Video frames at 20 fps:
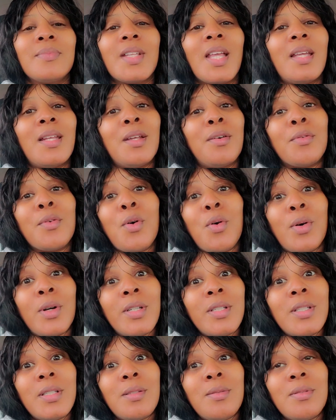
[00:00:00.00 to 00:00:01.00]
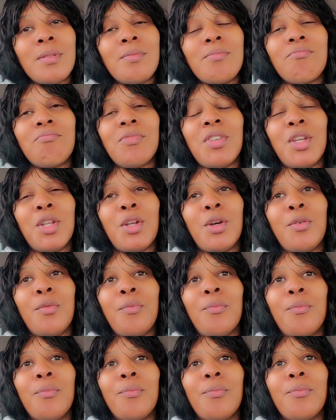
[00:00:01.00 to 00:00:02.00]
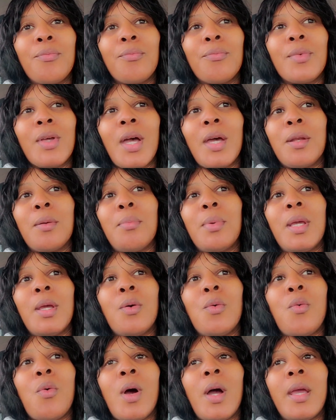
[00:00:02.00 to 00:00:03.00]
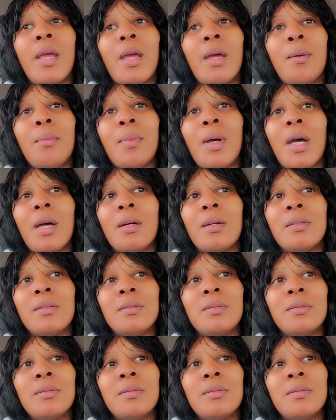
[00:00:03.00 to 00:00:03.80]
And of course, you know, kind of being who I am, I